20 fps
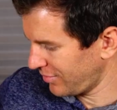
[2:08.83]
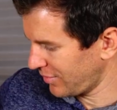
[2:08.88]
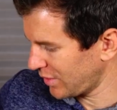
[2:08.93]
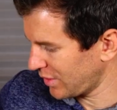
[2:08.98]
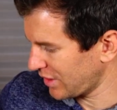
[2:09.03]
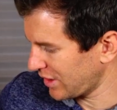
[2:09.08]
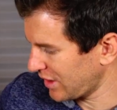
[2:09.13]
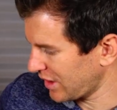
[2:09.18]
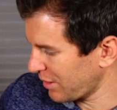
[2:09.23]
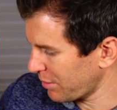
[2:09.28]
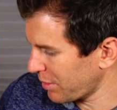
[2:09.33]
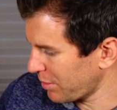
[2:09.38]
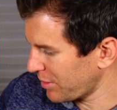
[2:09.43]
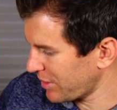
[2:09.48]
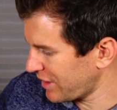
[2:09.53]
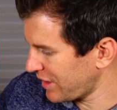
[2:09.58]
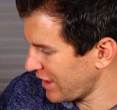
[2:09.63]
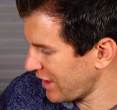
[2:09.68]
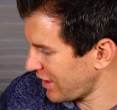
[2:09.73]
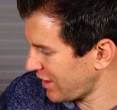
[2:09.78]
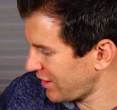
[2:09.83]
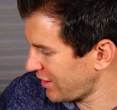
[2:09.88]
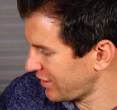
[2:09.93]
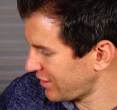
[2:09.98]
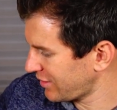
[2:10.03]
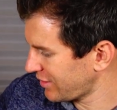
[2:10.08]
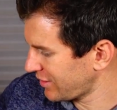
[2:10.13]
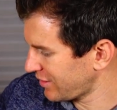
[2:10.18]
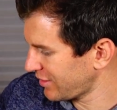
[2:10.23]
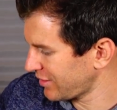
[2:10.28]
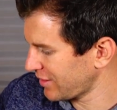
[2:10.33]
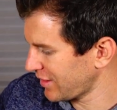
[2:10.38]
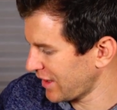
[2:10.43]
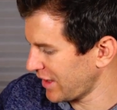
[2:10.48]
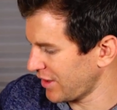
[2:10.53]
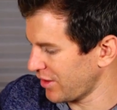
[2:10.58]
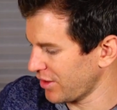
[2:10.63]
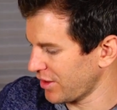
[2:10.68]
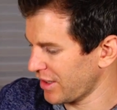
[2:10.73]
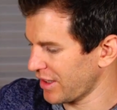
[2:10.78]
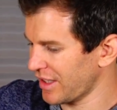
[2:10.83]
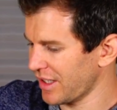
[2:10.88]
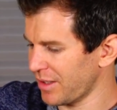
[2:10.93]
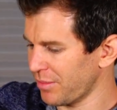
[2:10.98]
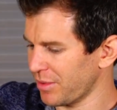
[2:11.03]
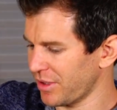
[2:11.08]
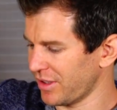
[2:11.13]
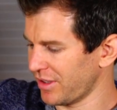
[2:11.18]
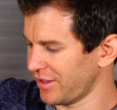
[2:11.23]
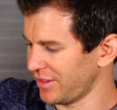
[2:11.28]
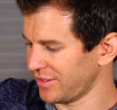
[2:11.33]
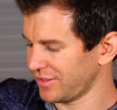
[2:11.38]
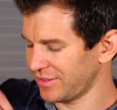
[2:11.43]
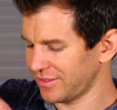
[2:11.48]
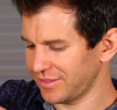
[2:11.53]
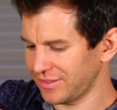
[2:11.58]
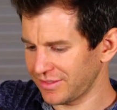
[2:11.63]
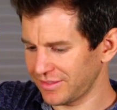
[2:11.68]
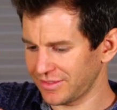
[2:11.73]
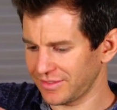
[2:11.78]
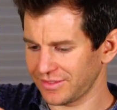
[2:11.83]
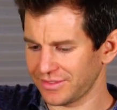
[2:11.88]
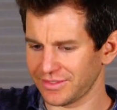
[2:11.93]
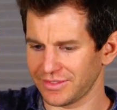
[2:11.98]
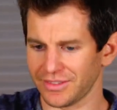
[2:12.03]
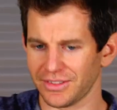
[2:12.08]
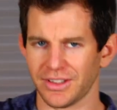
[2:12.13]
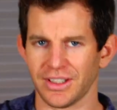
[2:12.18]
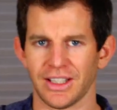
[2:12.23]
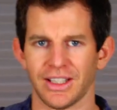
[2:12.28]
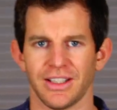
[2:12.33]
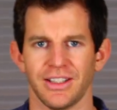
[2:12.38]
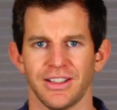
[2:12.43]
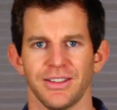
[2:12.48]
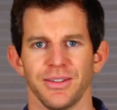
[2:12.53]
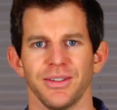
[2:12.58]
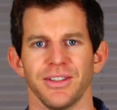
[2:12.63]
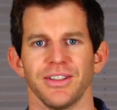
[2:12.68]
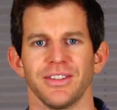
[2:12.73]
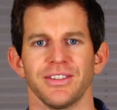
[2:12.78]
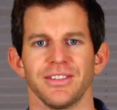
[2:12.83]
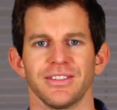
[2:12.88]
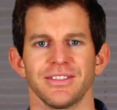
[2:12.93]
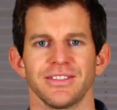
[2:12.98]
Let's come up and sit. Okay, look at the camera. Okay, here we go.